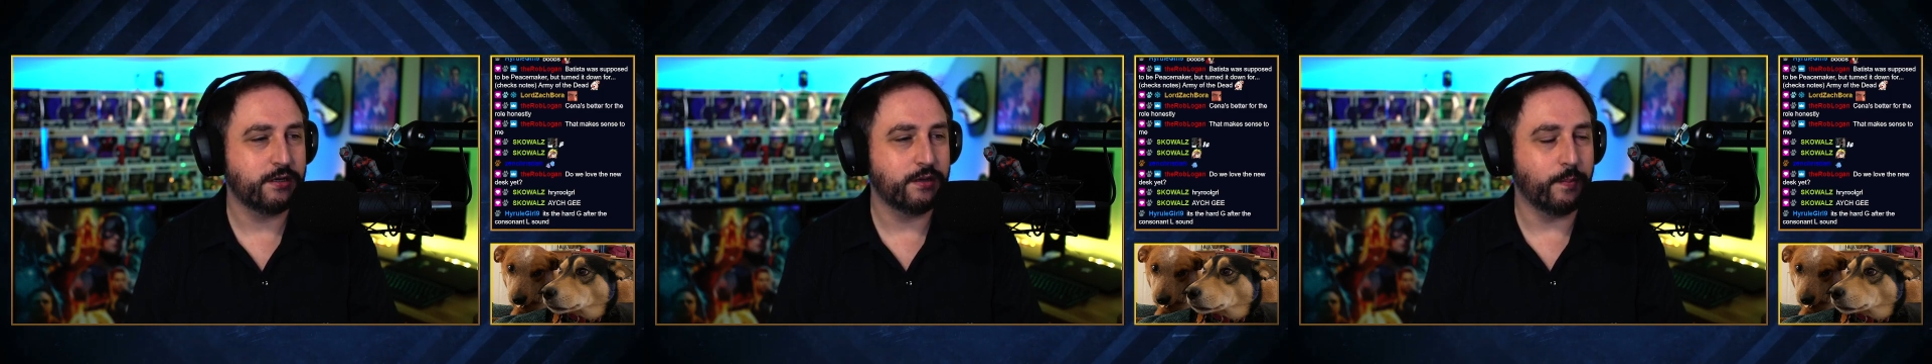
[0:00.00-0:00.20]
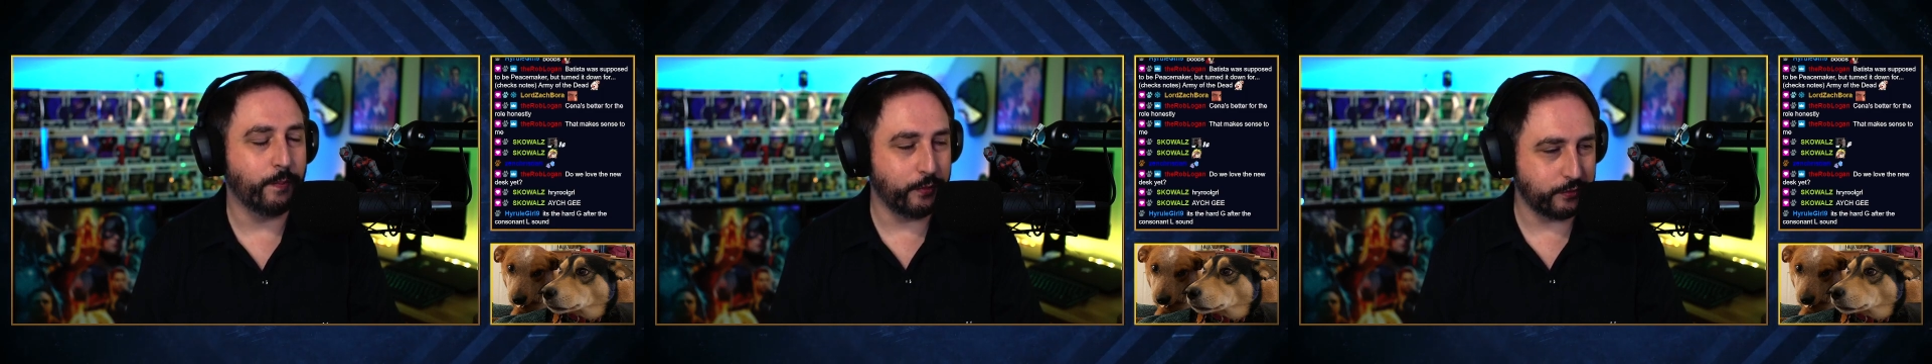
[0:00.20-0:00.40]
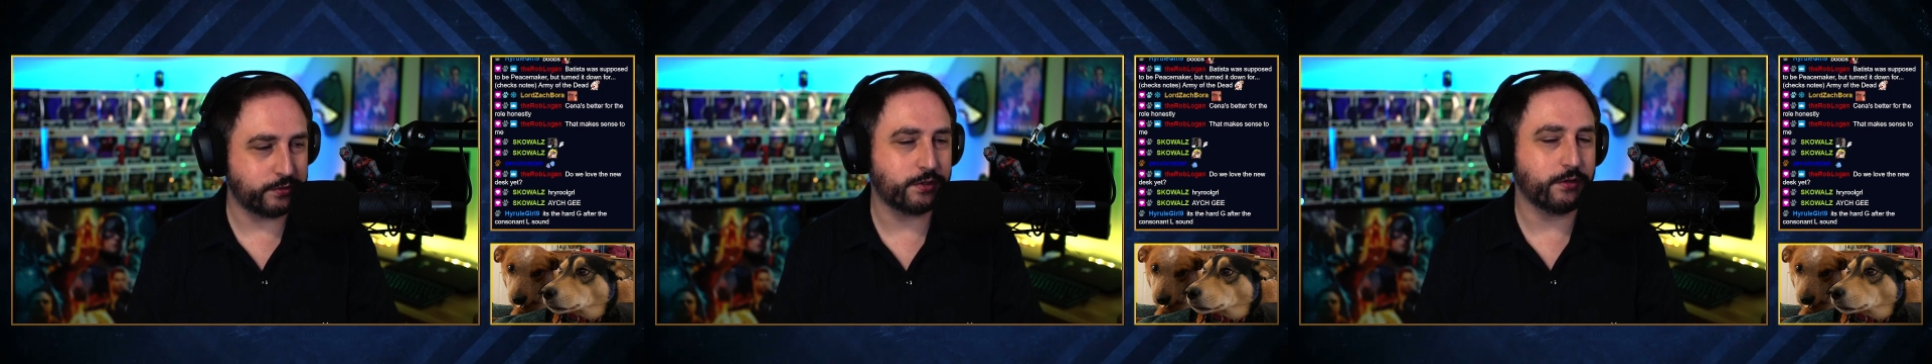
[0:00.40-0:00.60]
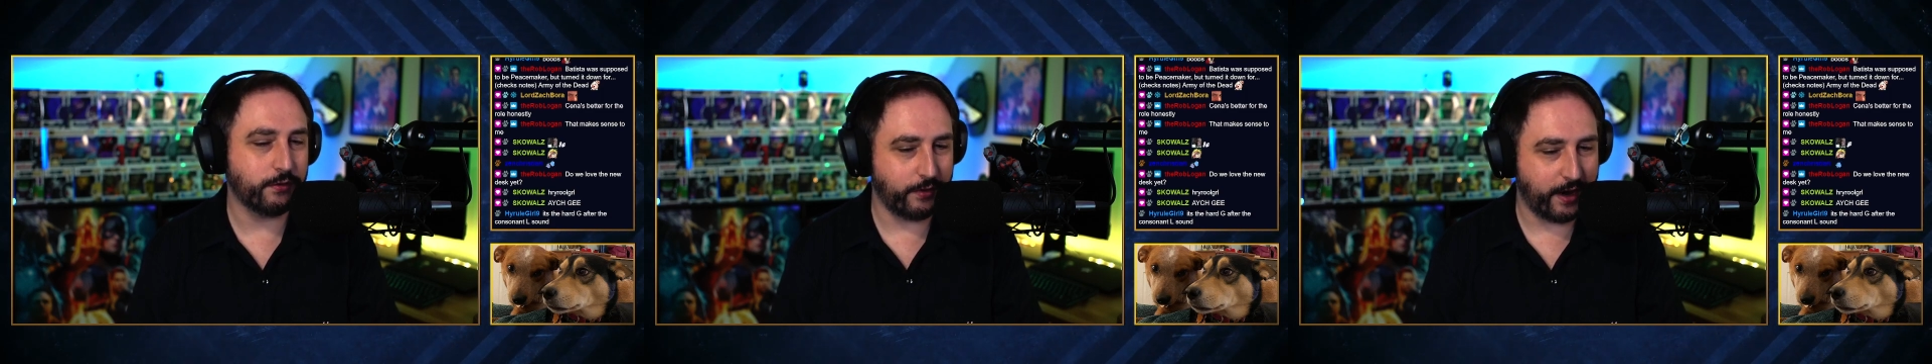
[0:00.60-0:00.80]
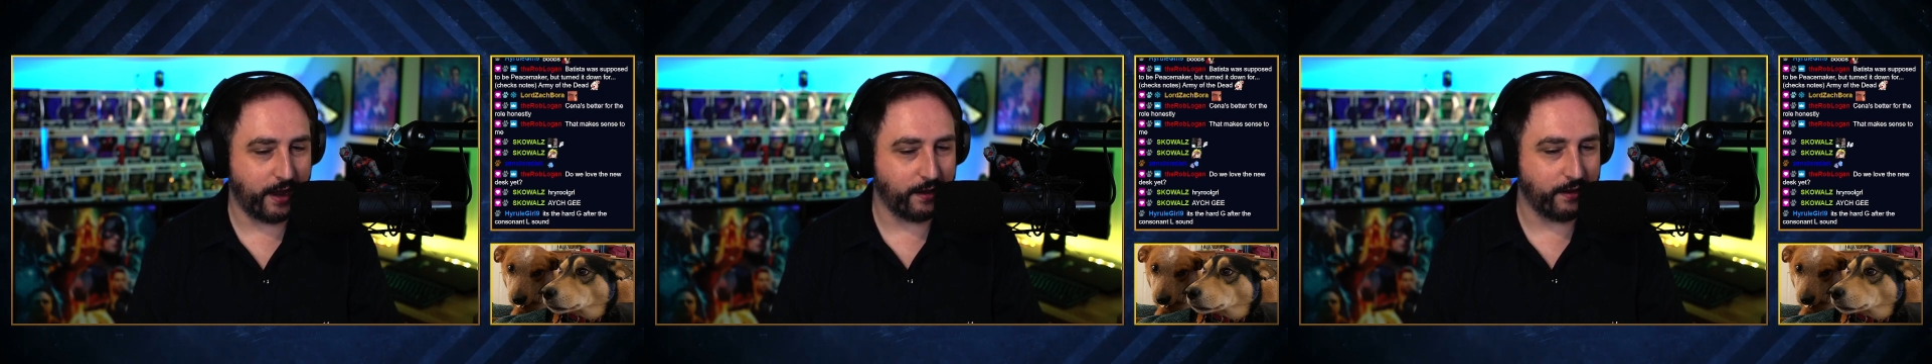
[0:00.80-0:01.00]
Booster
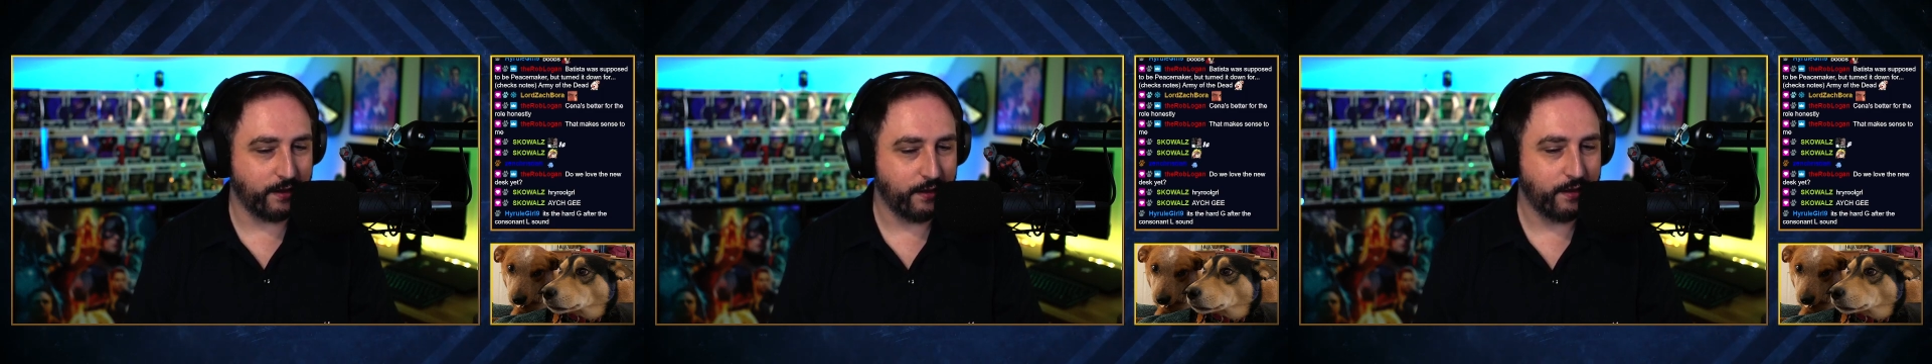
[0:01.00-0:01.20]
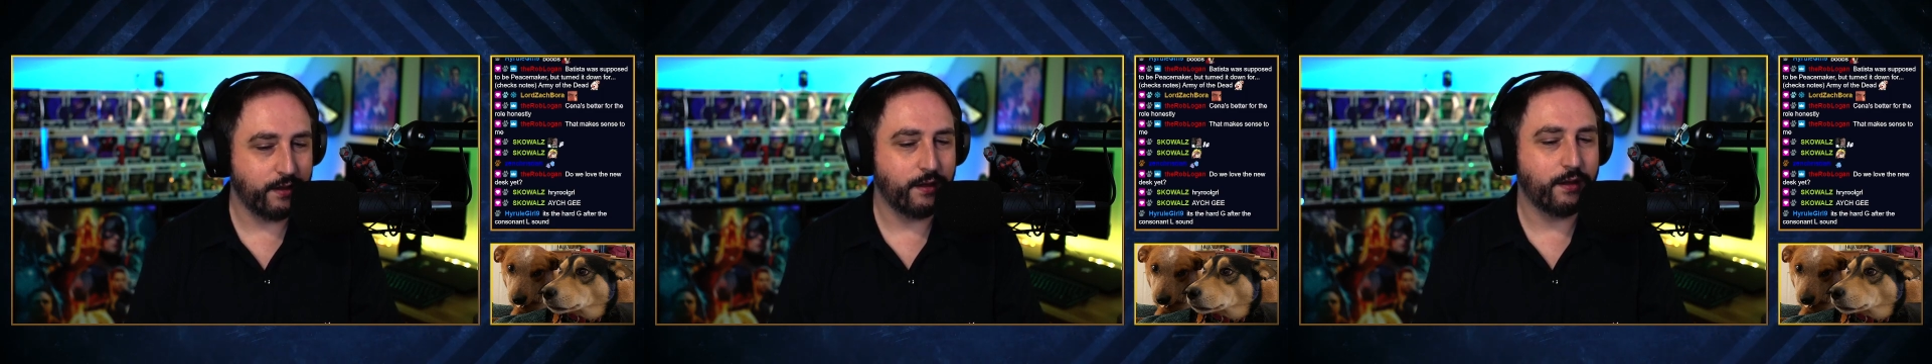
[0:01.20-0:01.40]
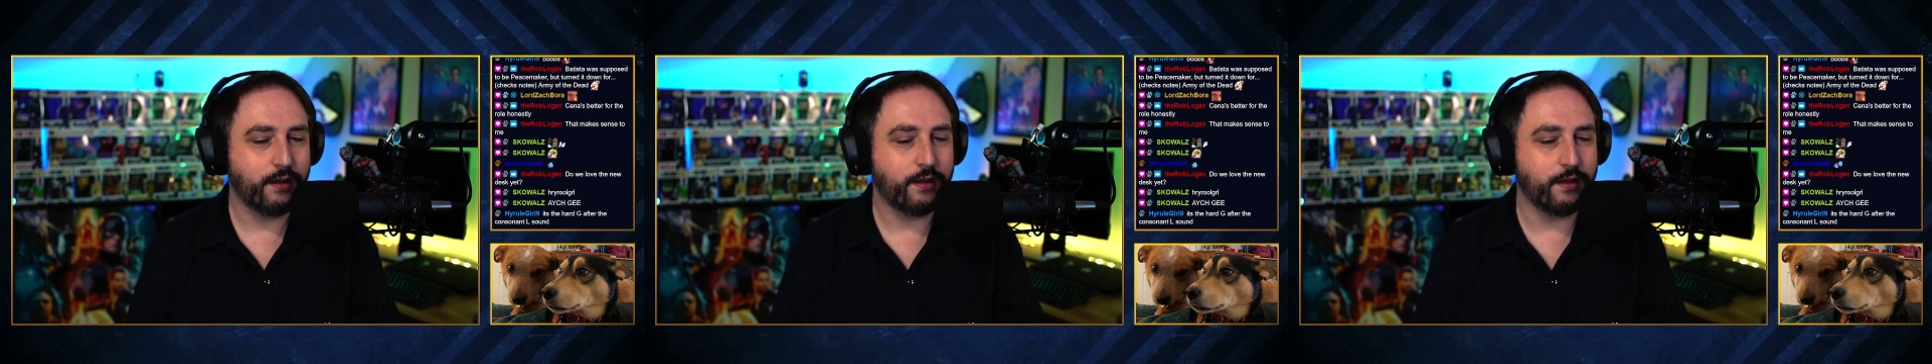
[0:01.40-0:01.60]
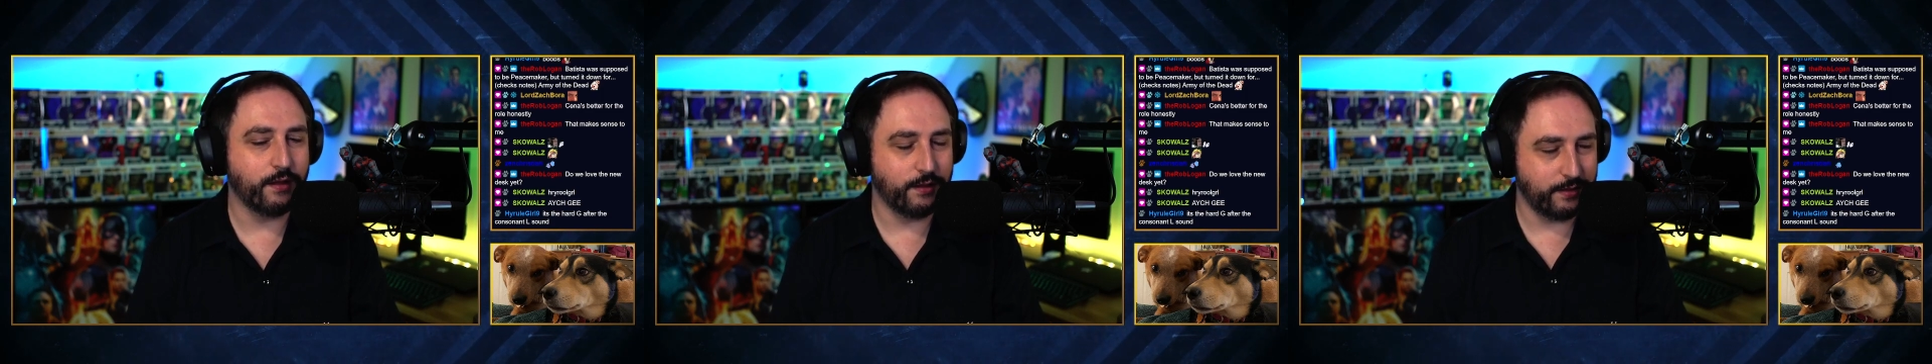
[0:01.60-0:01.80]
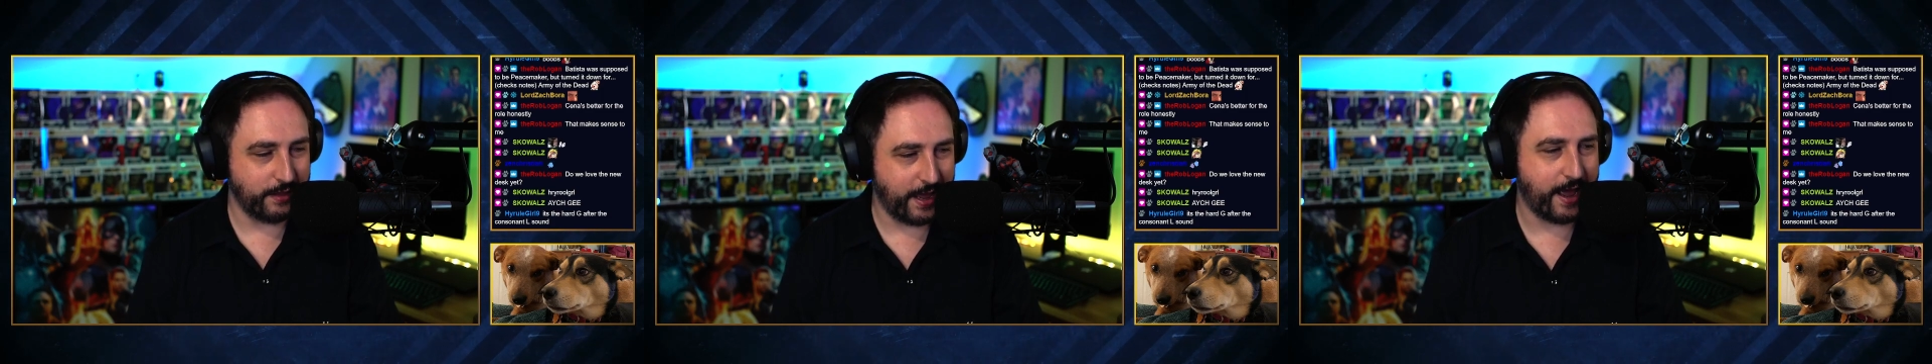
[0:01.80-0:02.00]
Greg
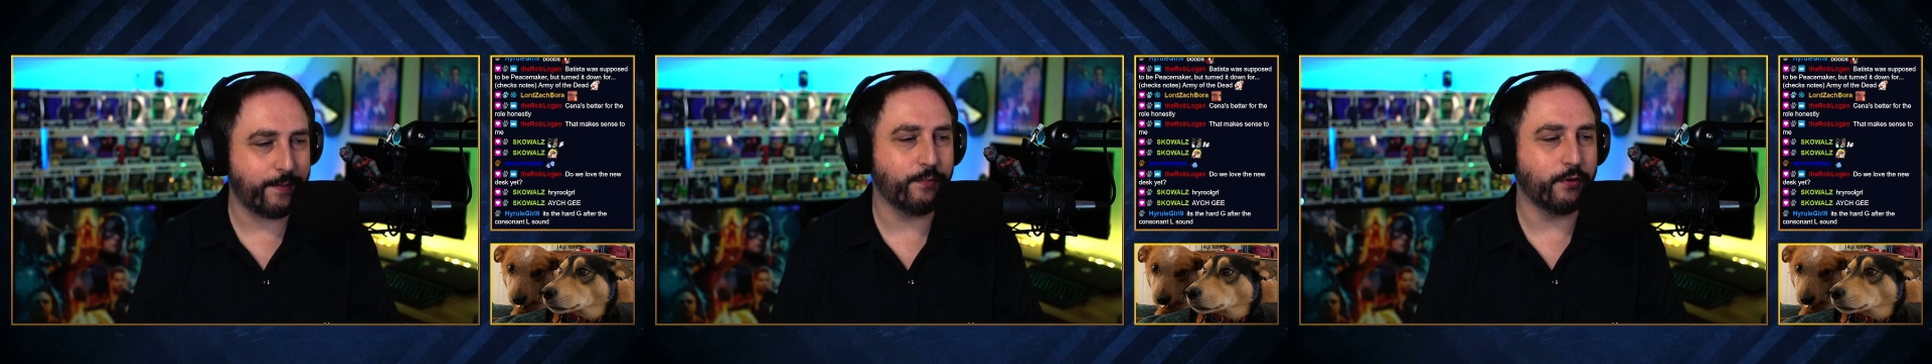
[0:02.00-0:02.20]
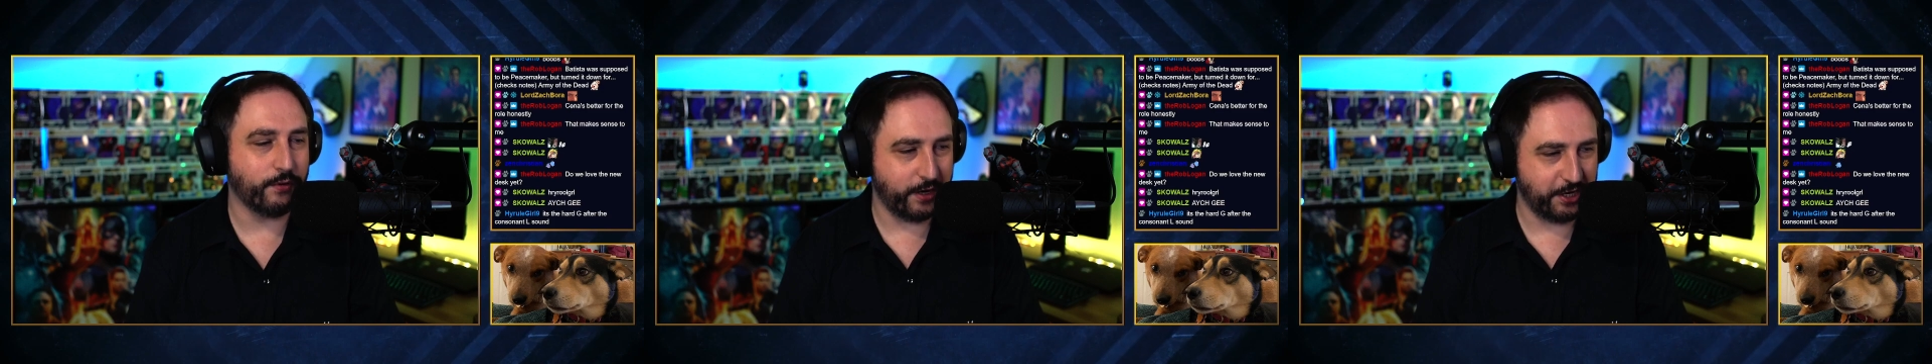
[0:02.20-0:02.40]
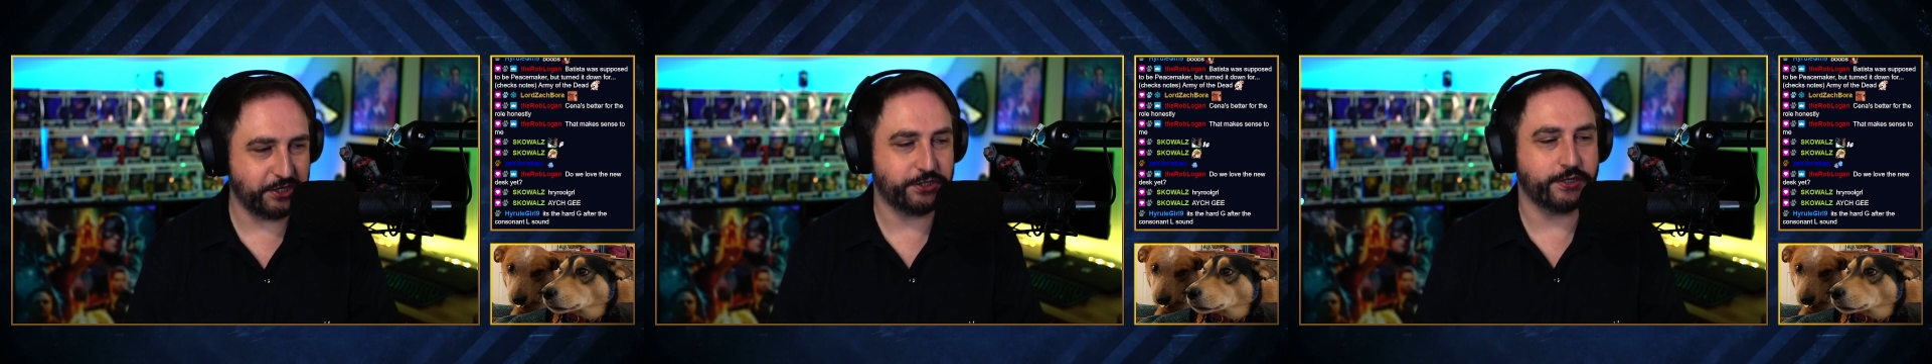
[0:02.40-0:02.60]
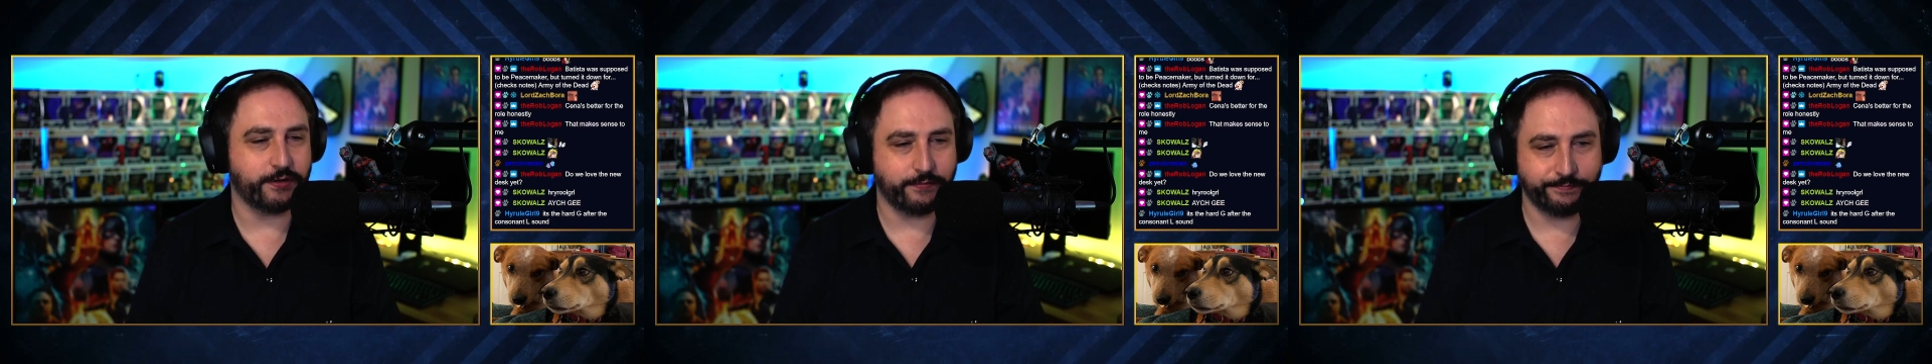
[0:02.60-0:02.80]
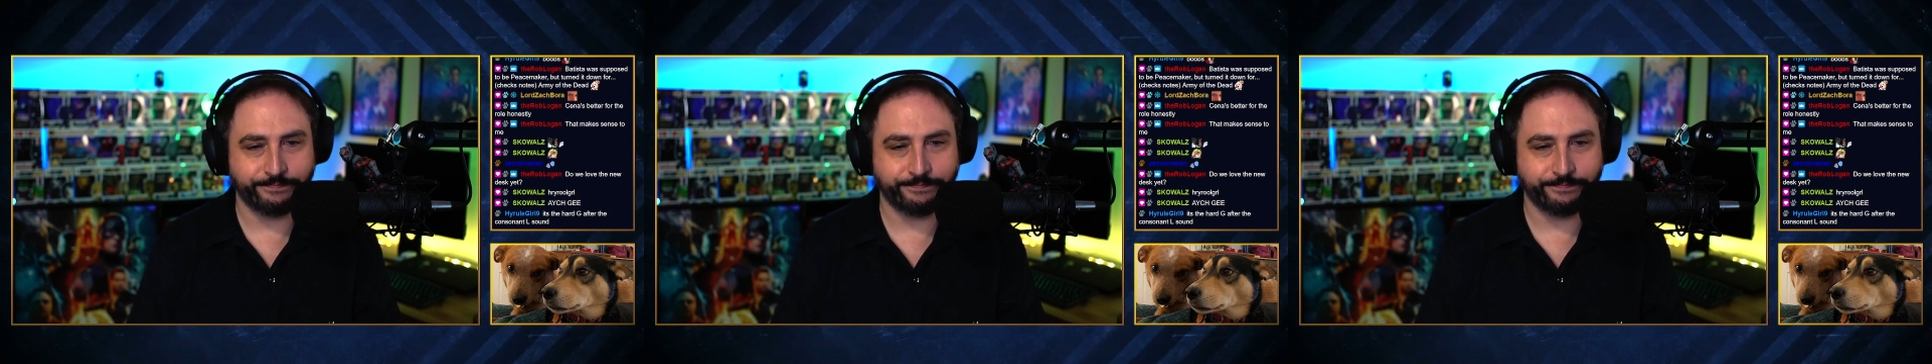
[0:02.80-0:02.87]
collaboration.